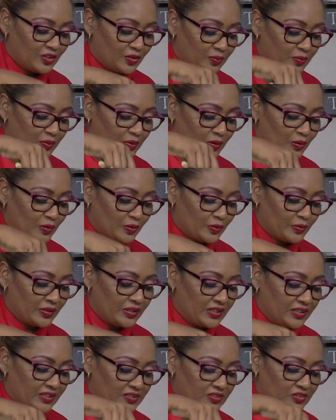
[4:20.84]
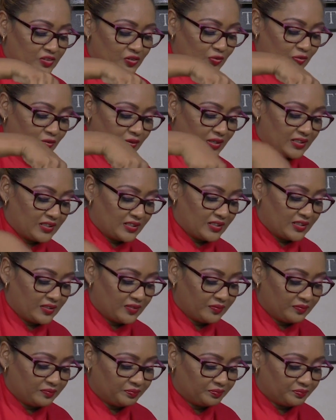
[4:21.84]
your Pholourie is
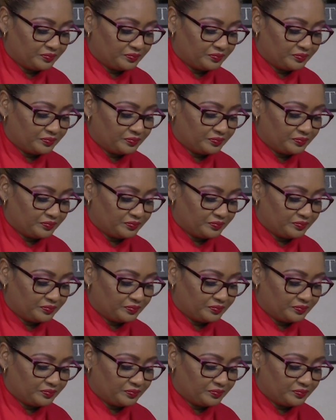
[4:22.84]
ready.